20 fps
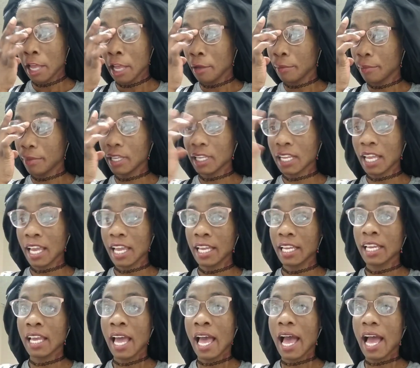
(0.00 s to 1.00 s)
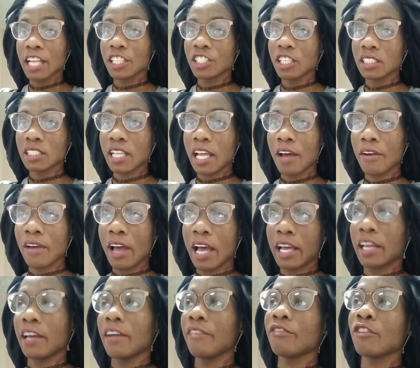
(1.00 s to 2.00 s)
But, like, I just now got
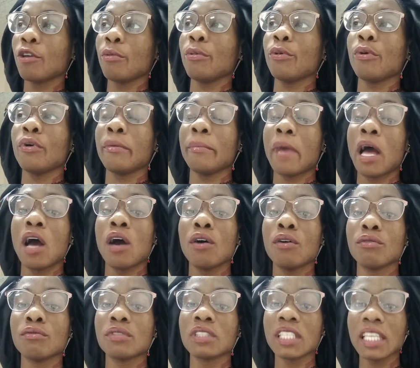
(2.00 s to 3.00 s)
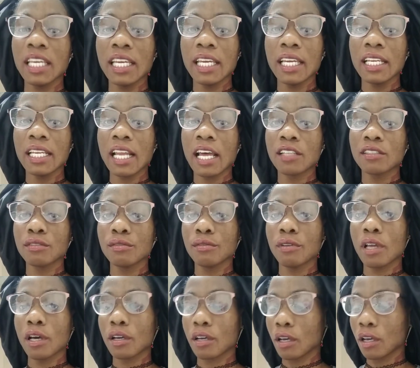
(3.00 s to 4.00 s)
comfortable in my own skin not too
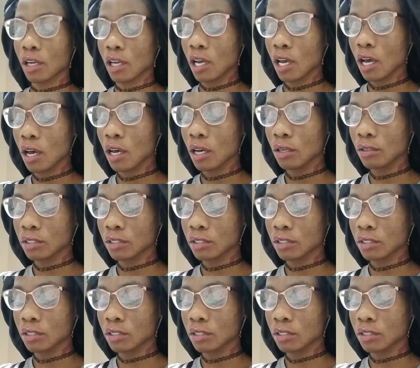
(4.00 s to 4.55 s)
long ago,